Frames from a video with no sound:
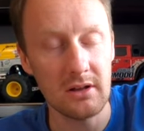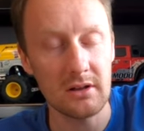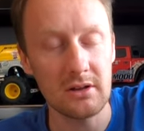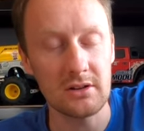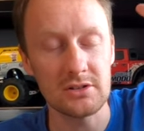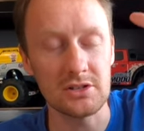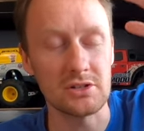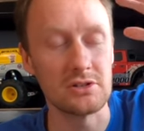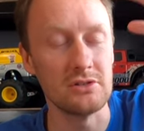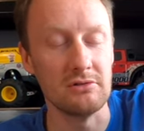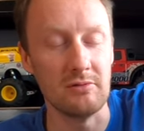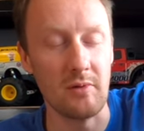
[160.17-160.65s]

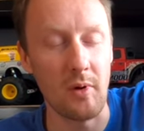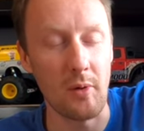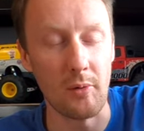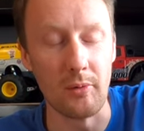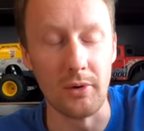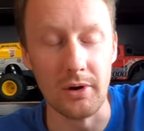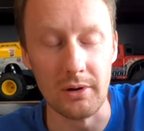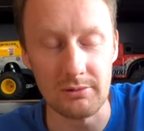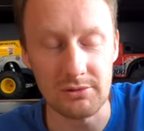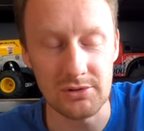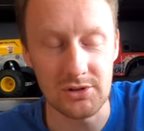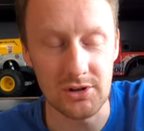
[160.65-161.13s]
because I couldn't
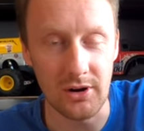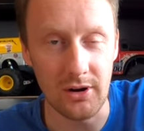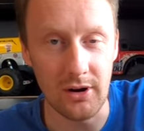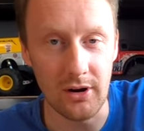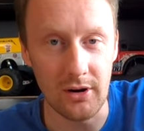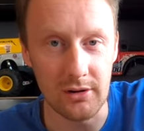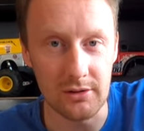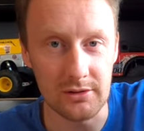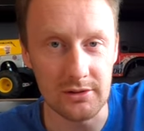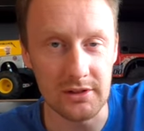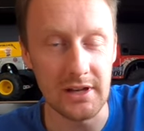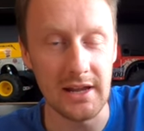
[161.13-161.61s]
remember what it was
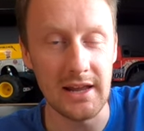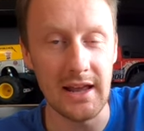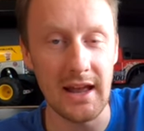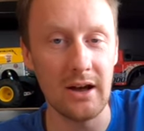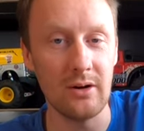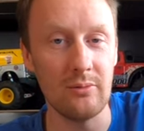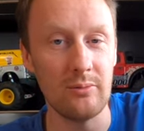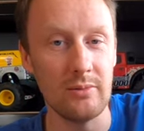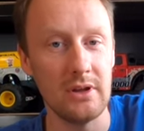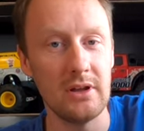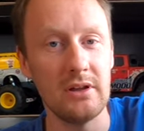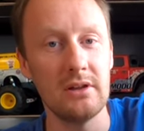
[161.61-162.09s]
called, and he
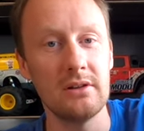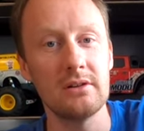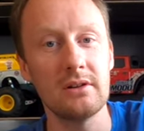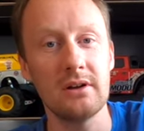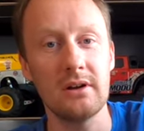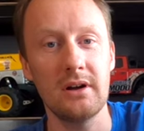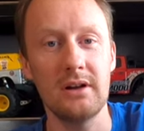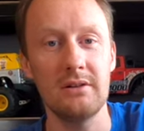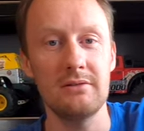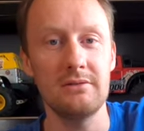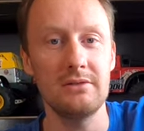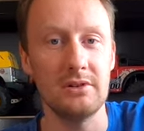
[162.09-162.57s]
helped me,
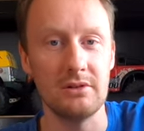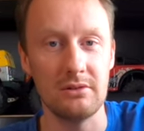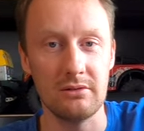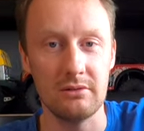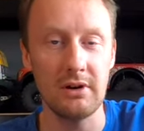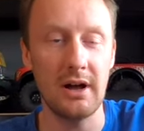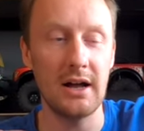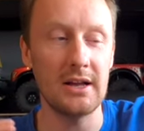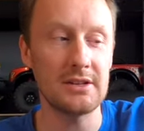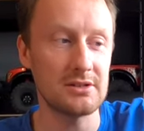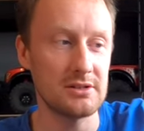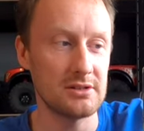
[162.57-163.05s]
you
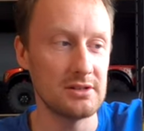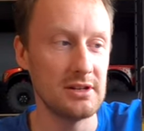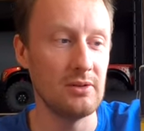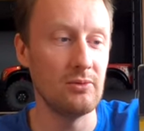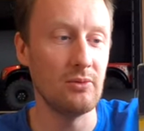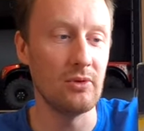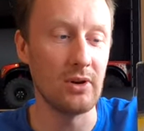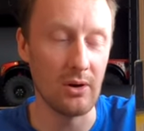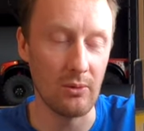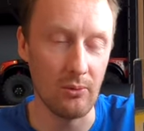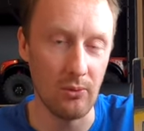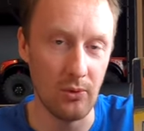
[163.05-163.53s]
know,
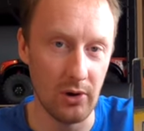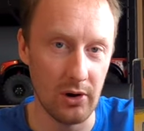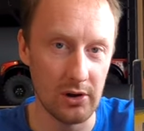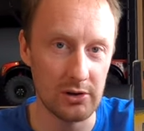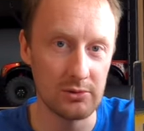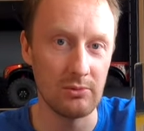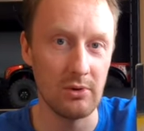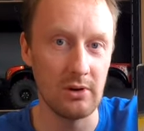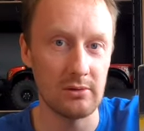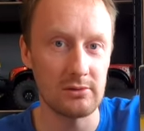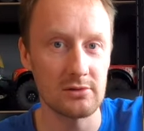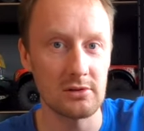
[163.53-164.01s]
ascertain what it
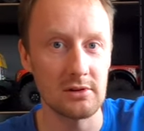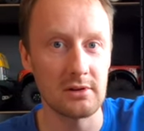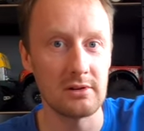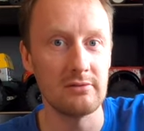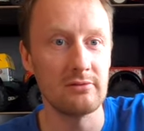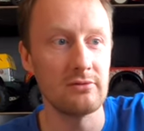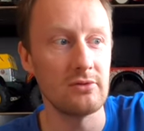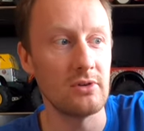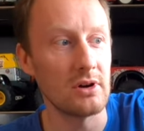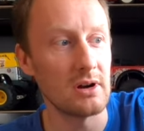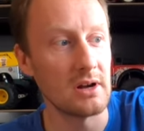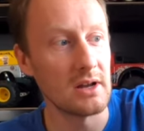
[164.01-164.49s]
was, what I was
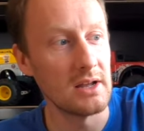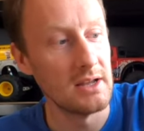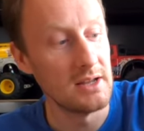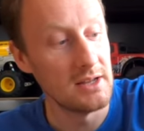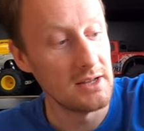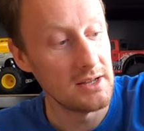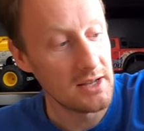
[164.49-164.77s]
looking for.